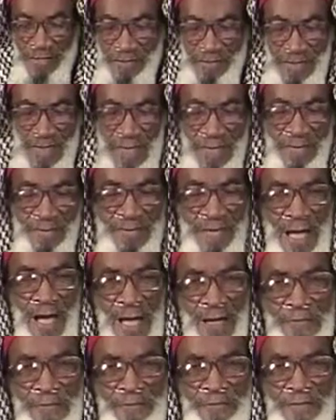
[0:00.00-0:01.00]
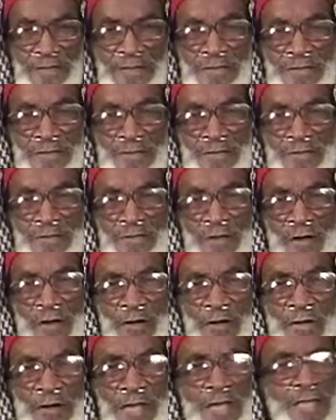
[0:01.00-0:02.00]
same time the president was
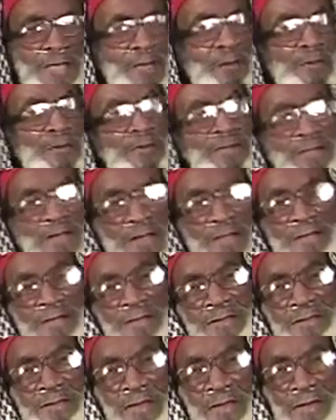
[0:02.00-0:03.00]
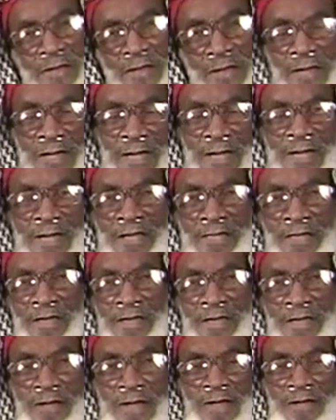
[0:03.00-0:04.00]
talking, they was killing each other
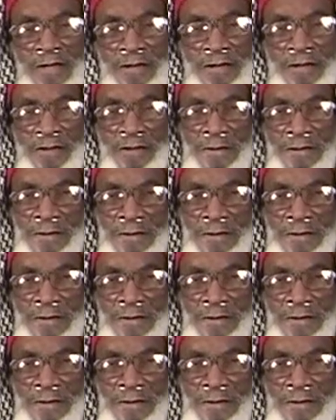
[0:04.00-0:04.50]
in Kenya.